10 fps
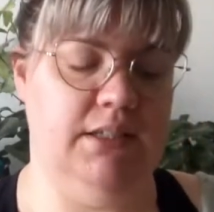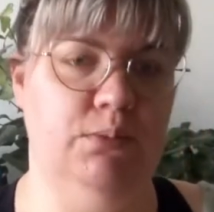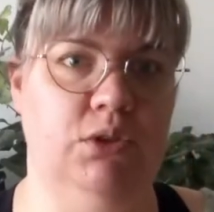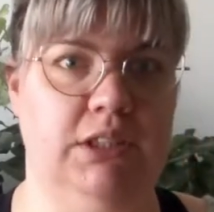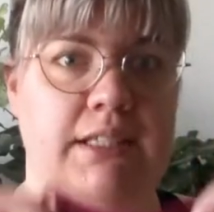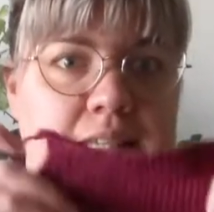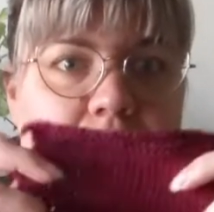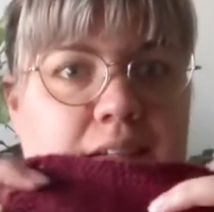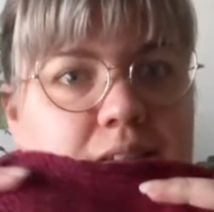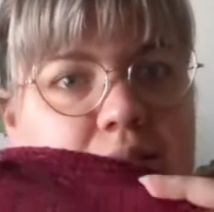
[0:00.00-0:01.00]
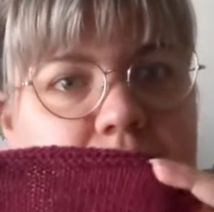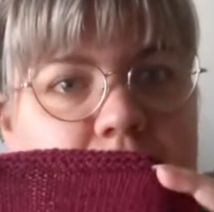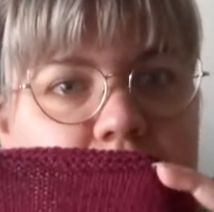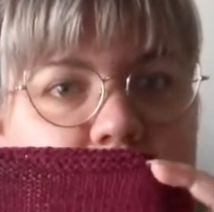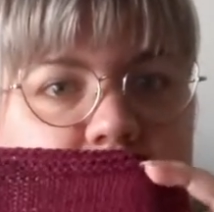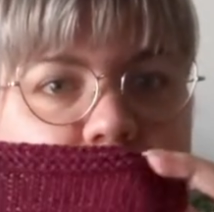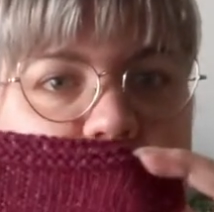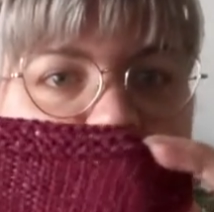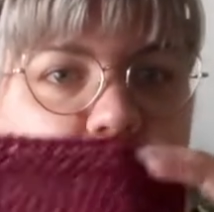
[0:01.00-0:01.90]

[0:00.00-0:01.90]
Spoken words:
it's more just like a tiny